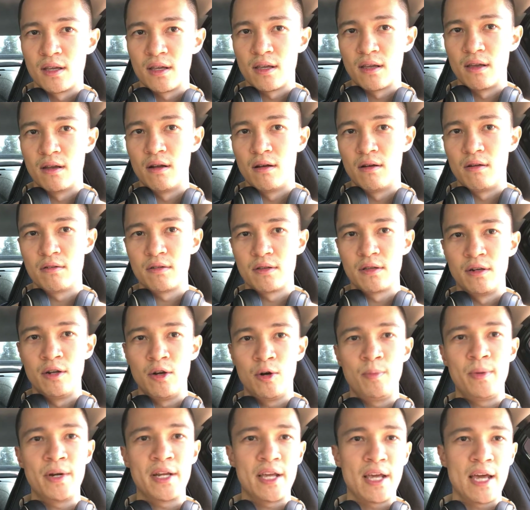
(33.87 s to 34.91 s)
You know,
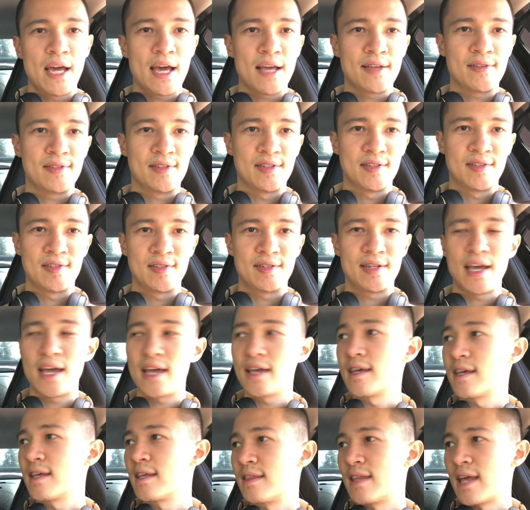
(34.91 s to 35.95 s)
nobody has to
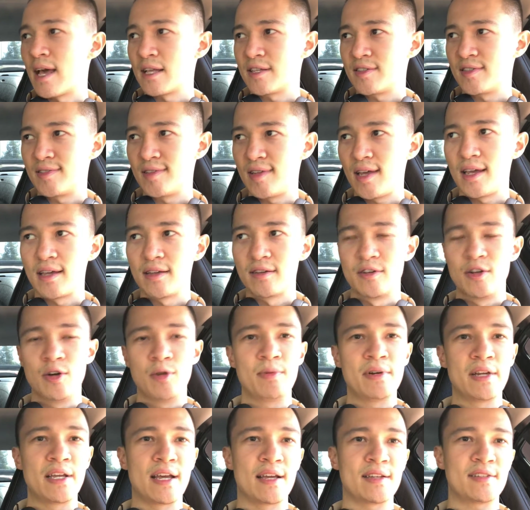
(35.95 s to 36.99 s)
stay in that state.
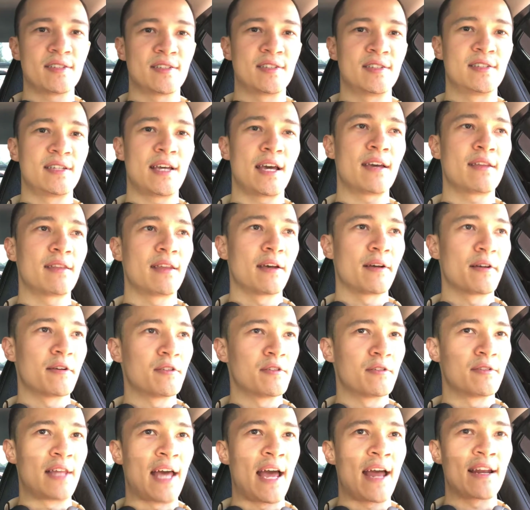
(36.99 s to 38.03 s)
Nobody has to stay there.
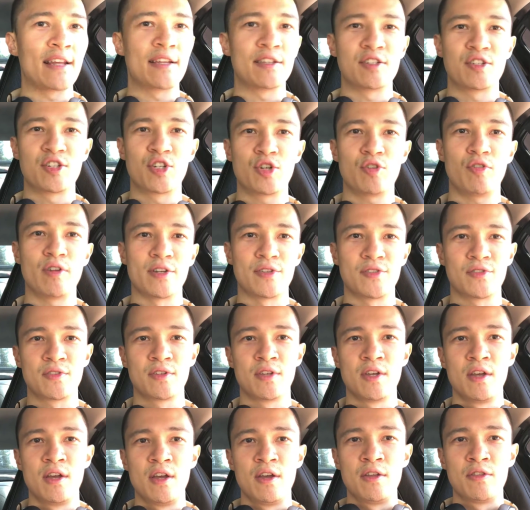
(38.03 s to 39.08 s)
That is a choice.
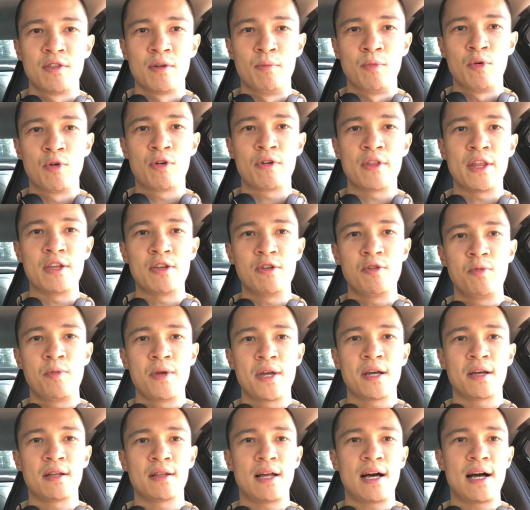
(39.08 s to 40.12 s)
The more that you
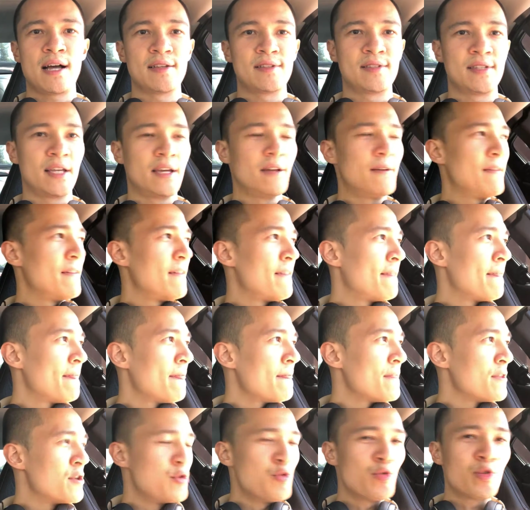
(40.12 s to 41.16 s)
realize that
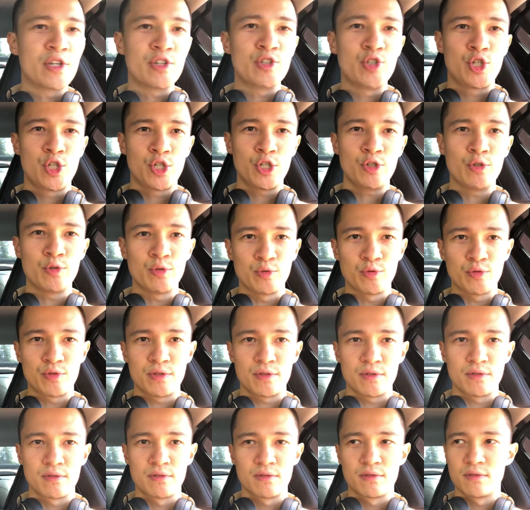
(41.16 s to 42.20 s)
you can
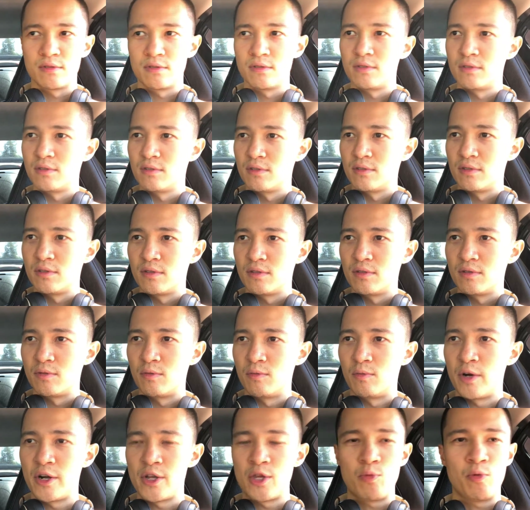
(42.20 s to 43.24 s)
choose
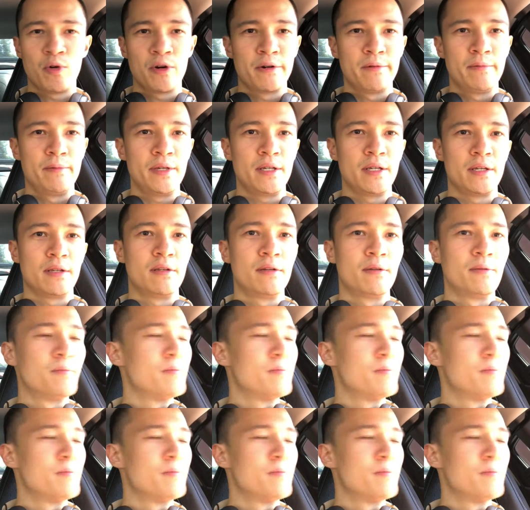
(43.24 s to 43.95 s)
where you want to be,